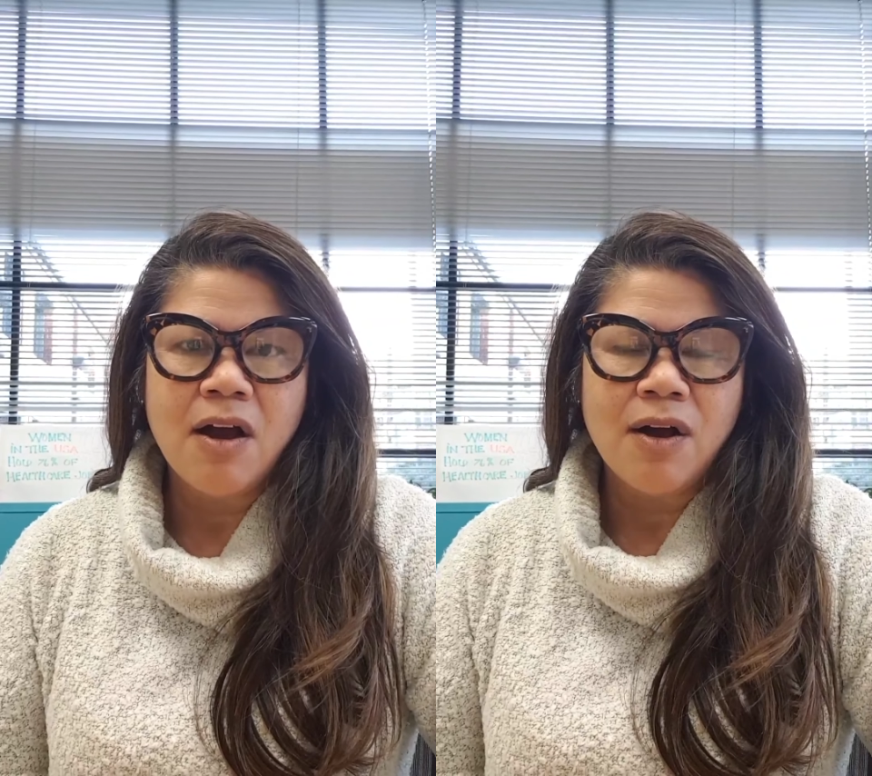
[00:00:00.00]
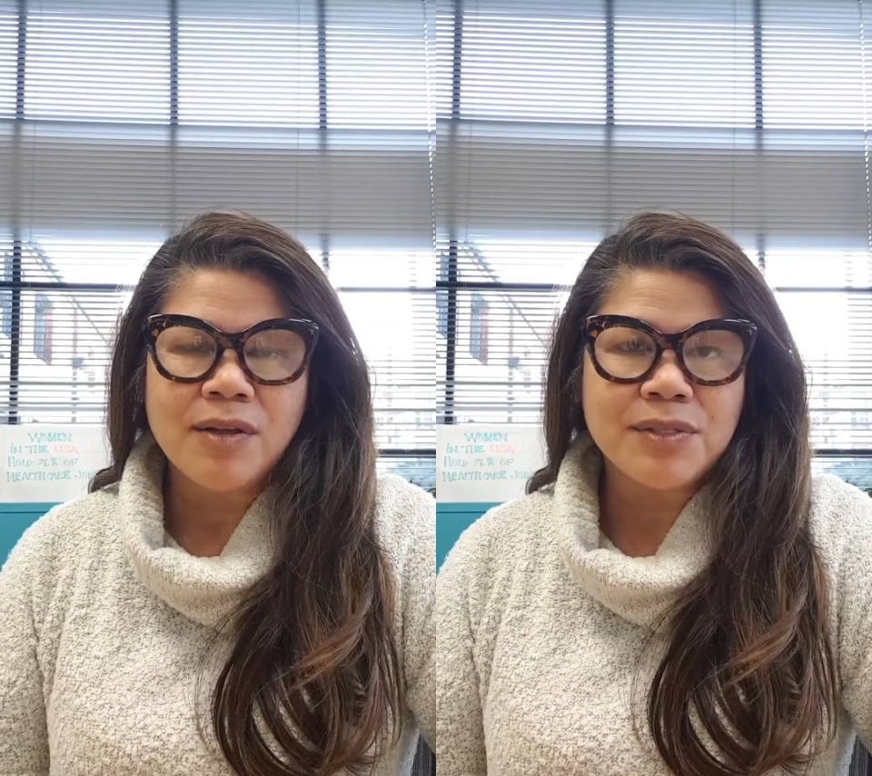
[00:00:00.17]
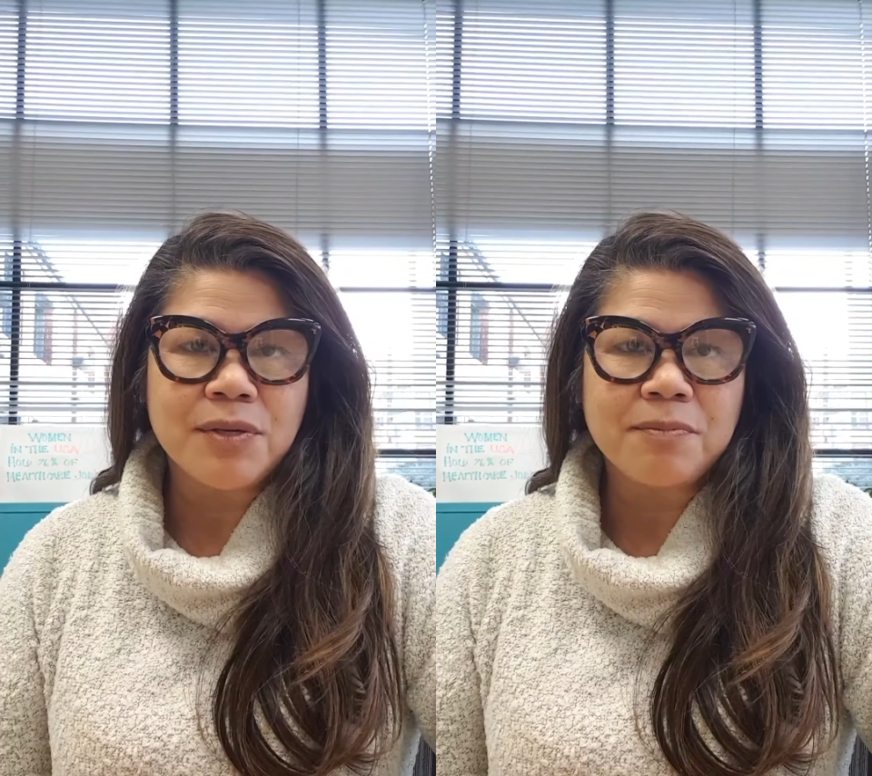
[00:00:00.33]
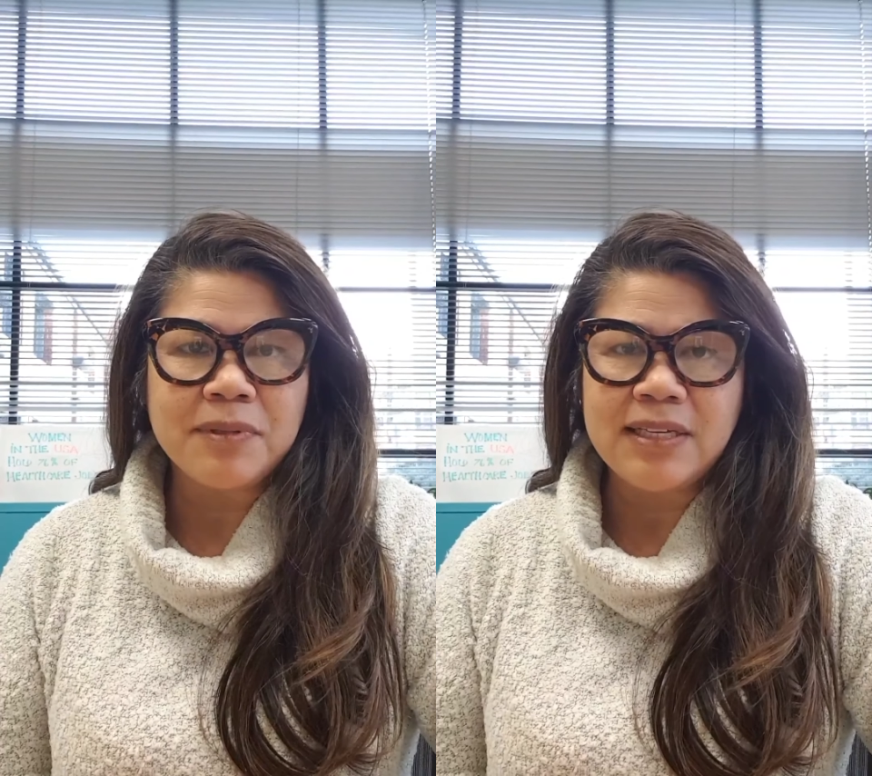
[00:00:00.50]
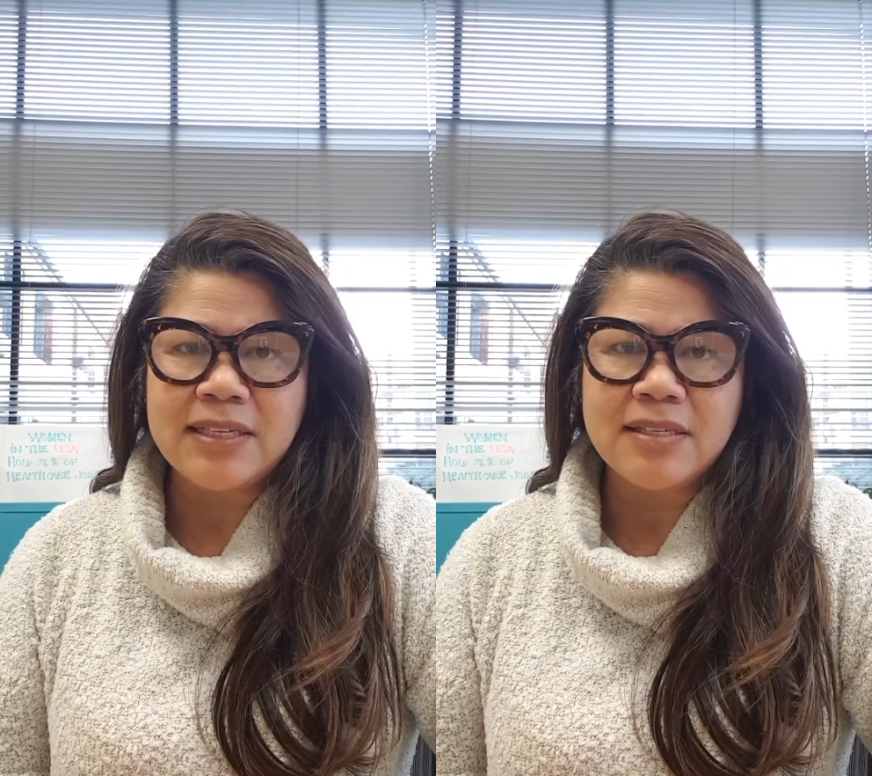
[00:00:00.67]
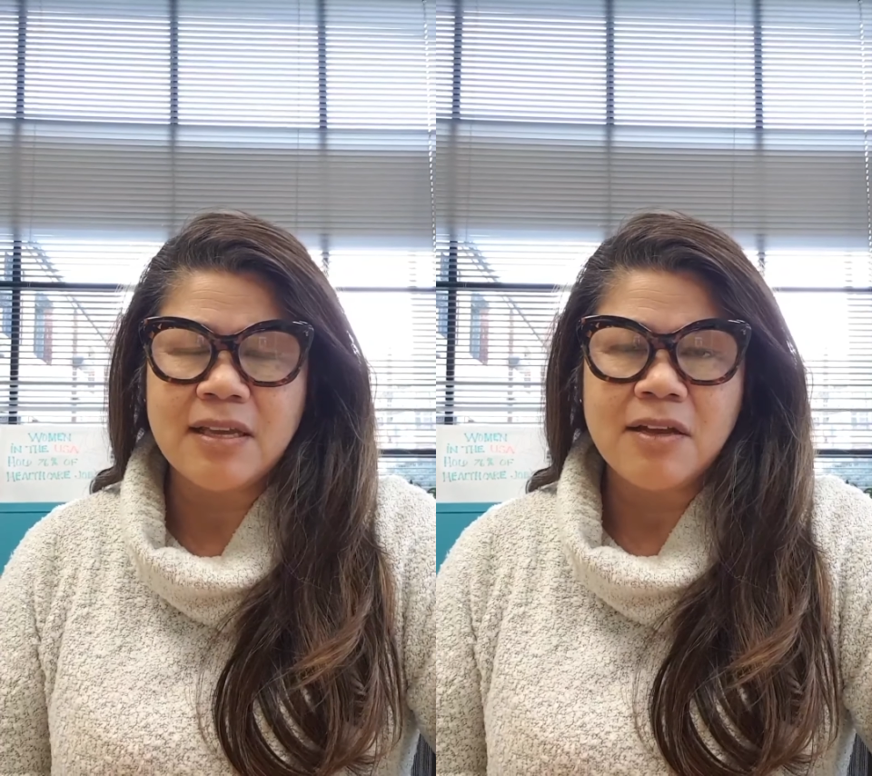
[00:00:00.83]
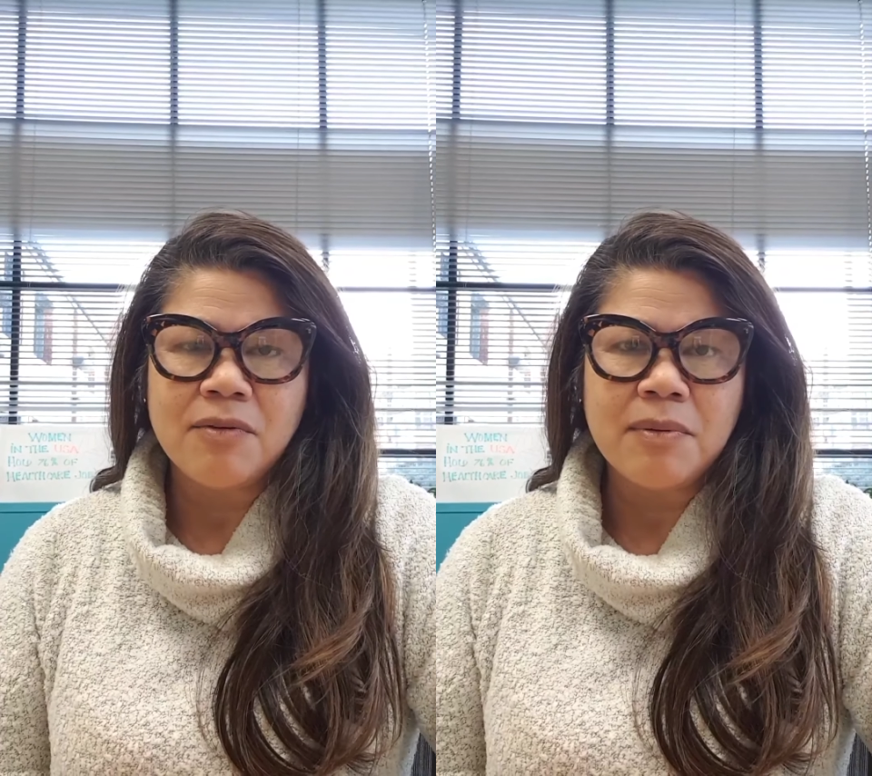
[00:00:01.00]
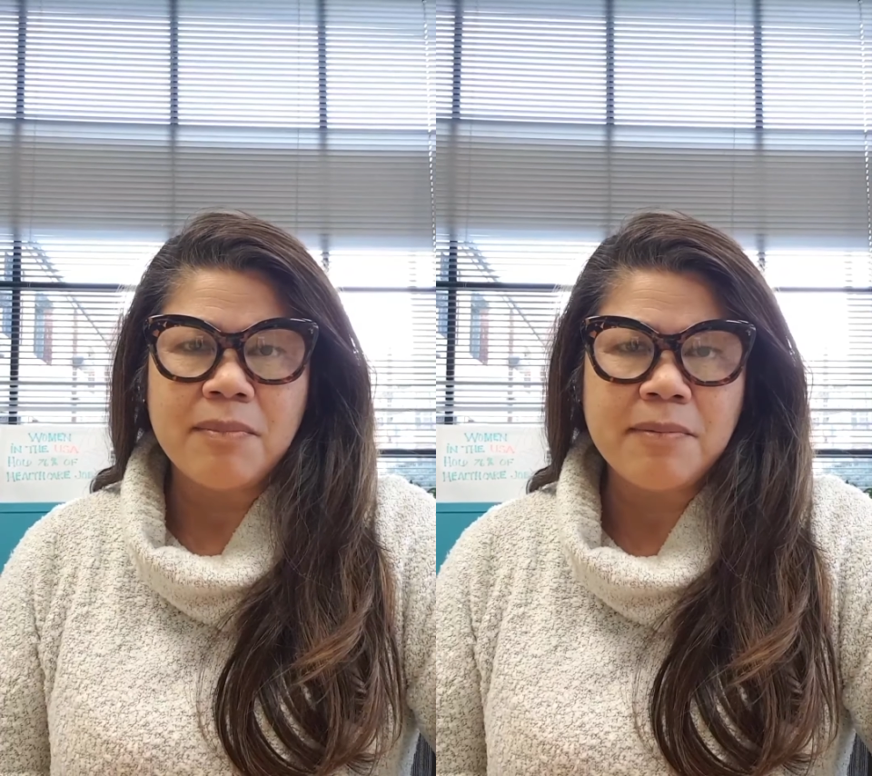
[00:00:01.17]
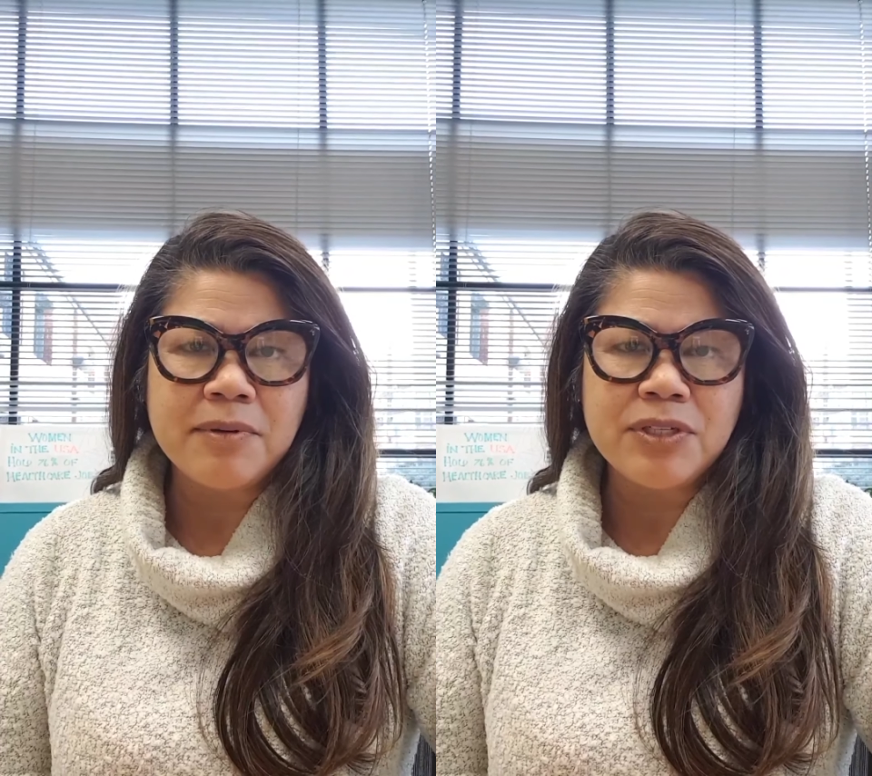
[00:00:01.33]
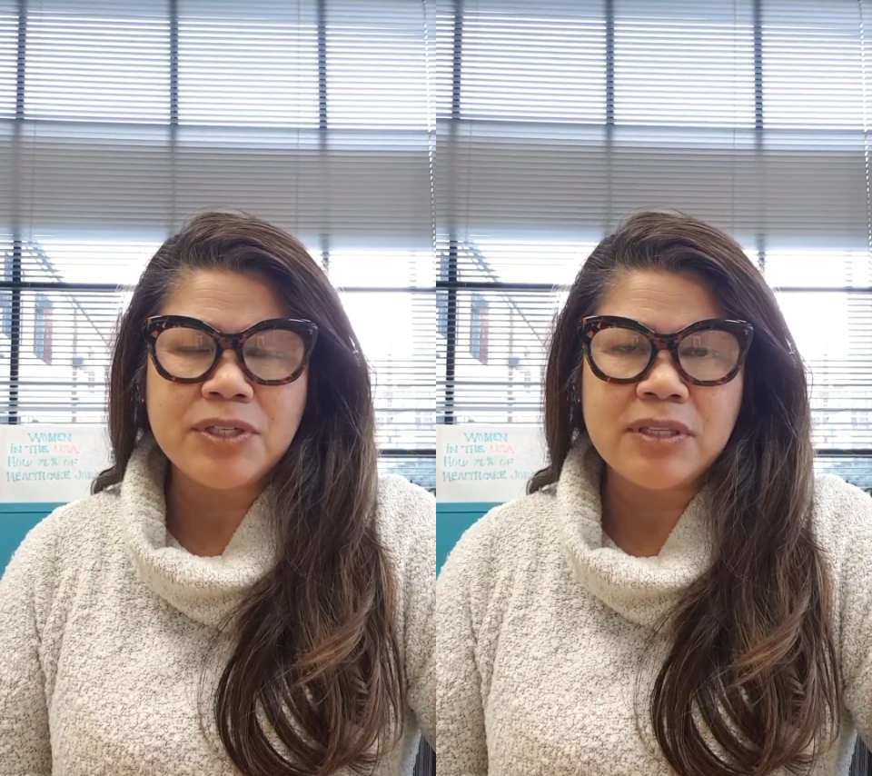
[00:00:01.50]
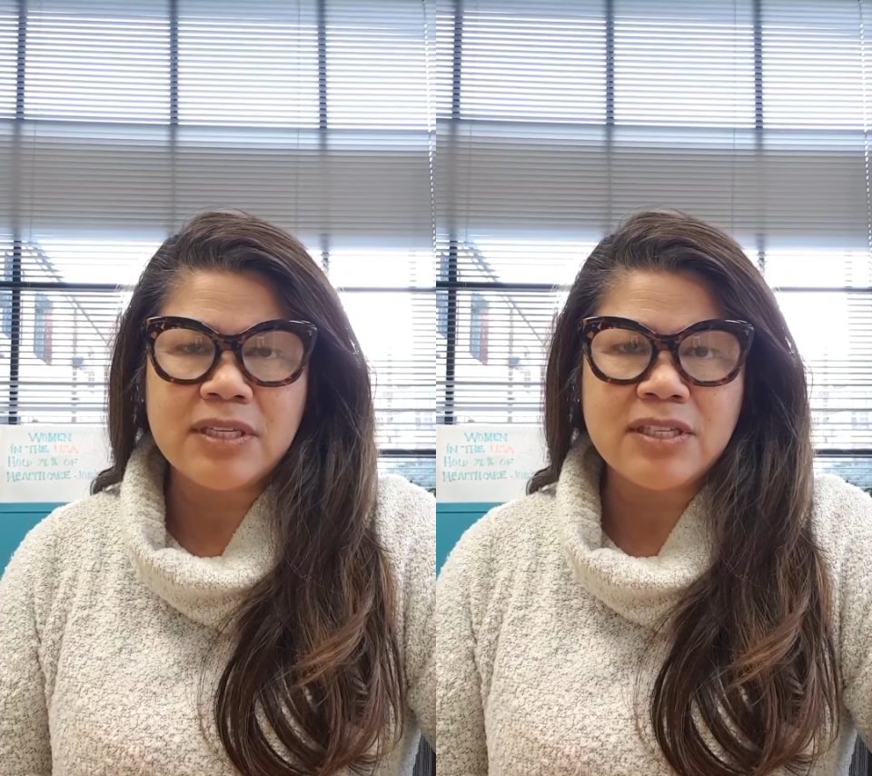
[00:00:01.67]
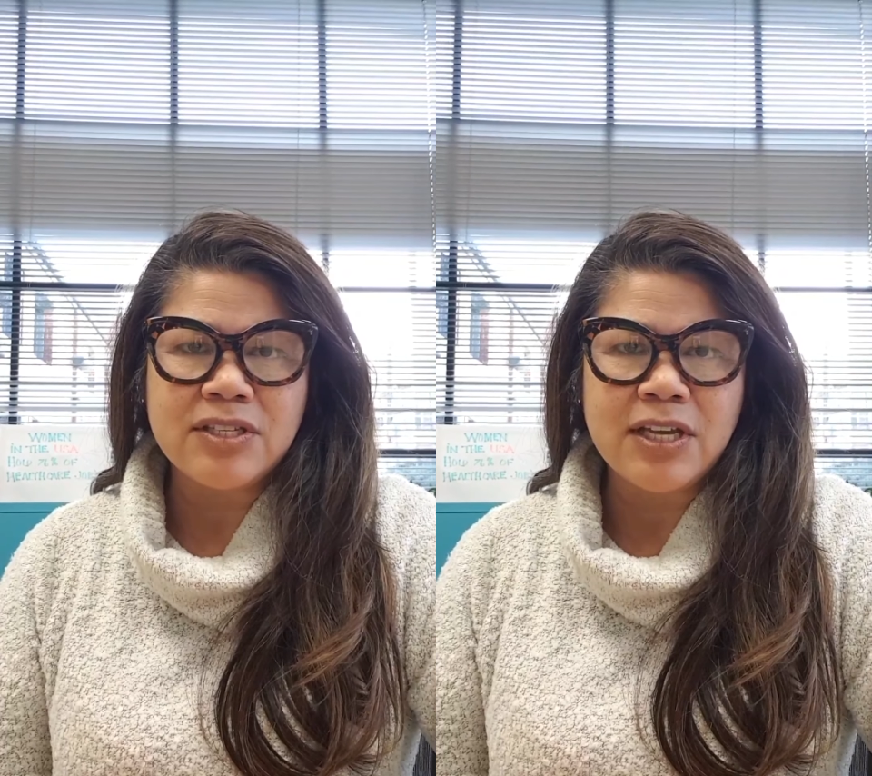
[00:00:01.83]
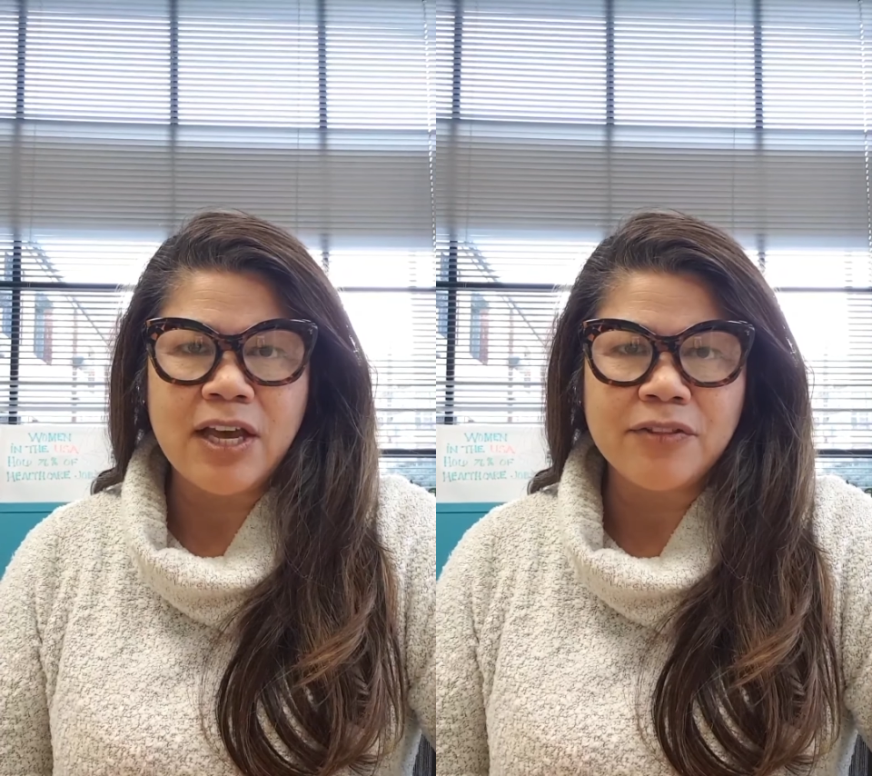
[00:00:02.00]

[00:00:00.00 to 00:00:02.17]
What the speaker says: Also, please remember to listen to